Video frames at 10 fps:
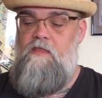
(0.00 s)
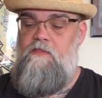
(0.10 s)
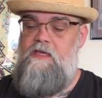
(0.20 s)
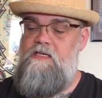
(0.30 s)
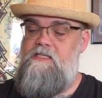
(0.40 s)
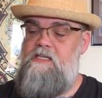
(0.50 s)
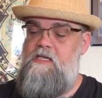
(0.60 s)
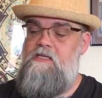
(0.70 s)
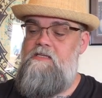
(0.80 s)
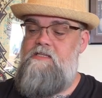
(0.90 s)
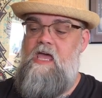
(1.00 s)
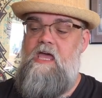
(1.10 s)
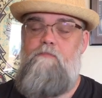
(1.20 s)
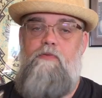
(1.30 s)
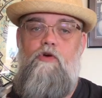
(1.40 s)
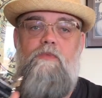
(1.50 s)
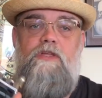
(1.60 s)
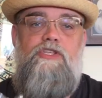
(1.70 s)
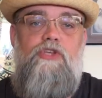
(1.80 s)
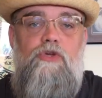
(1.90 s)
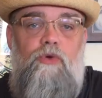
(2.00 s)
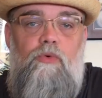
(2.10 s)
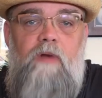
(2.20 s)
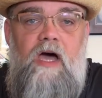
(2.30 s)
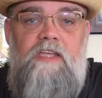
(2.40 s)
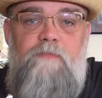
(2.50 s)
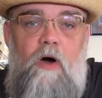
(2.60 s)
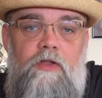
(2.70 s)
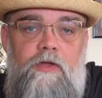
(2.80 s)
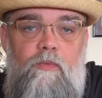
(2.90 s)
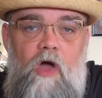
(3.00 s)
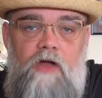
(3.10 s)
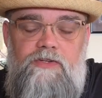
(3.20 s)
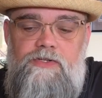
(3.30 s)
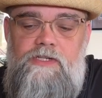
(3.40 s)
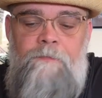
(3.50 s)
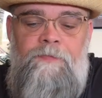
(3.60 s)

This is a Puma 2 by Spaulding Rogers.